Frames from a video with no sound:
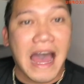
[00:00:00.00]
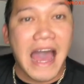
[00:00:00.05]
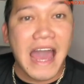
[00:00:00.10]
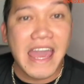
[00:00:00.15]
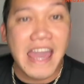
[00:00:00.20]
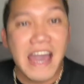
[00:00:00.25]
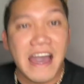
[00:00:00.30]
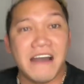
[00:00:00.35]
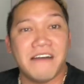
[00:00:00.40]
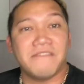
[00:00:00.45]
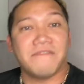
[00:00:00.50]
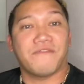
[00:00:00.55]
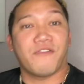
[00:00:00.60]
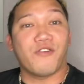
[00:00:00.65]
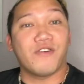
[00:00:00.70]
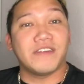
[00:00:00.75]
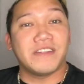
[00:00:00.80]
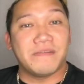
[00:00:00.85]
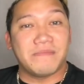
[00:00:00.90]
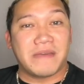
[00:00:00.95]
I have
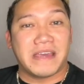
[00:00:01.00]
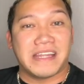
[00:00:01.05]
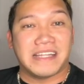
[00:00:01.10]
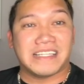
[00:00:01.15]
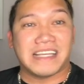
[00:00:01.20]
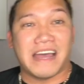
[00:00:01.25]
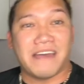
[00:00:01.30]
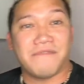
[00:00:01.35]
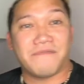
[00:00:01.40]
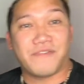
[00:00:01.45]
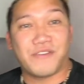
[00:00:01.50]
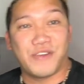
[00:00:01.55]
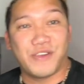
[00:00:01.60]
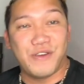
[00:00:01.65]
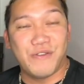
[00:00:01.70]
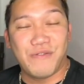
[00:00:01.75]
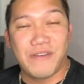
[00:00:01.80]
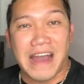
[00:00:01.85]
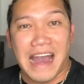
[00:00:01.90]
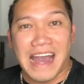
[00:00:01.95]
for the meantime for
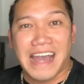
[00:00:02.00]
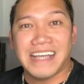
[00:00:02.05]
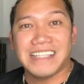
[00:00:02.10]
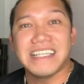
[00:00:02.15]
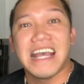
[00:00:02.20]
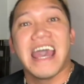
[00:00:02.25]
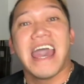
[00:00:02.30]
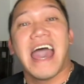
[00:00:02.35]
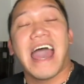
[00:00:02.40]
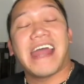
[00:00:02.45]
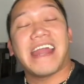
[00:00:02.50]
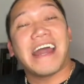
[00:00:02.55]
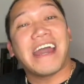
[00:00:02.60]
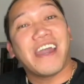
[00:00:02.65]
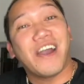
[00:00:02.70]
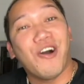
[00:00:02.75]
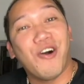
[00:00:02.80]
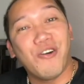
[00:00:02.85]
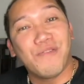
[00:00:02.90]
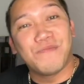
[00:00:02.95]
you guys, and I
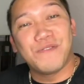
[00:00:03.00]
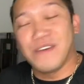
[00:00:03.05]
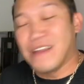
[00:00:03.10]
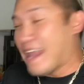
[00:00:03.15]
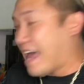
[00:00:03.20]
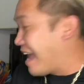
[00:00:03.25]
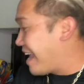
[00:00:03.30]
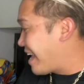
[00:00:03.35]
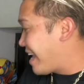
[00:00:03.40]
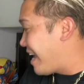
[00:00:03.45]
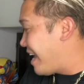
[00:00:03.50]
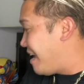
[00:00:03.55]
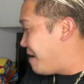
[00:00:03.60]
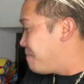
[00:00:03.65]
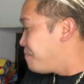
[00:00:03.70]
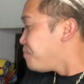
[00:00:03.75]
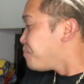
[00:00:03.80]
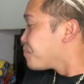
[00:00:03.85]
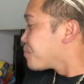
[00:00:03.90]
hope you like it.